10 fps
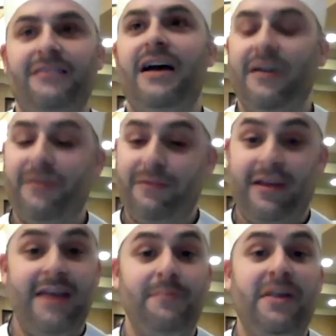I
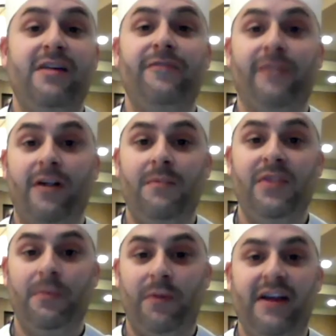came here from
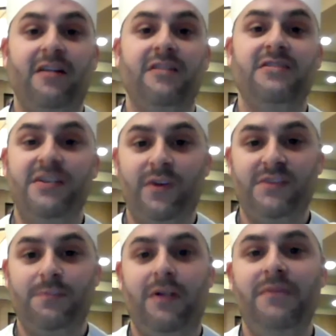the Breakers in
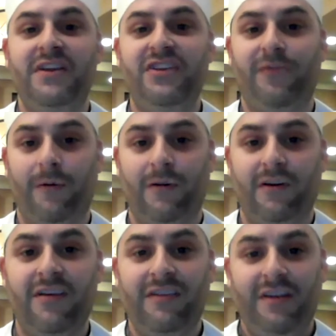West Palm Beach,
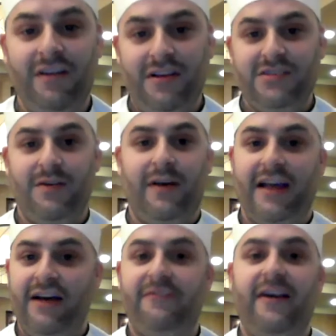Florida. So I
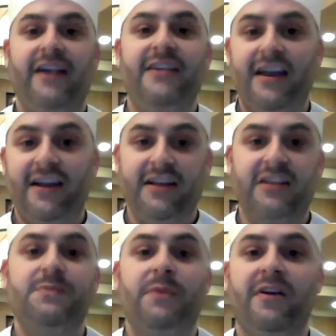got fine dining
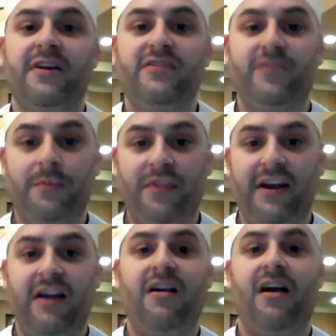experience from
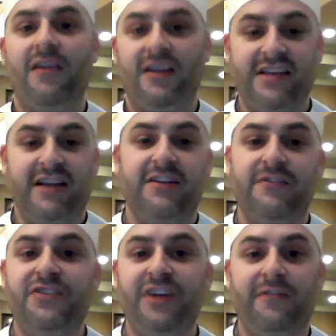there. Our
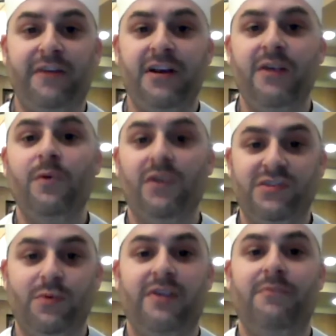executive chef here
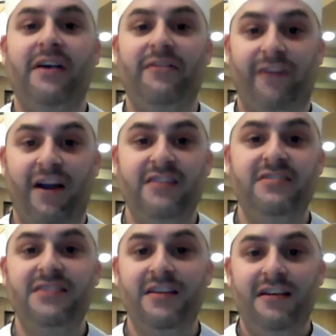was one of my
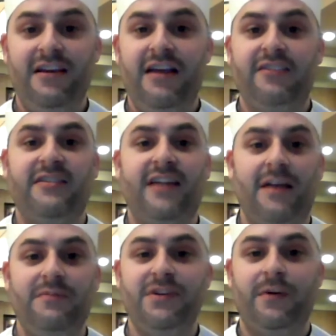friends at the
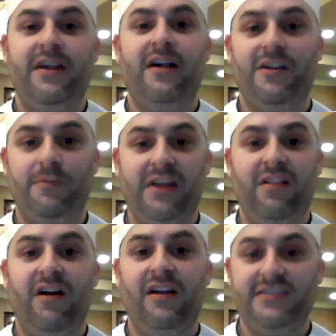time, so he hired me
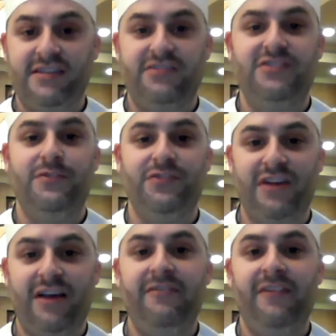along as his sous chef.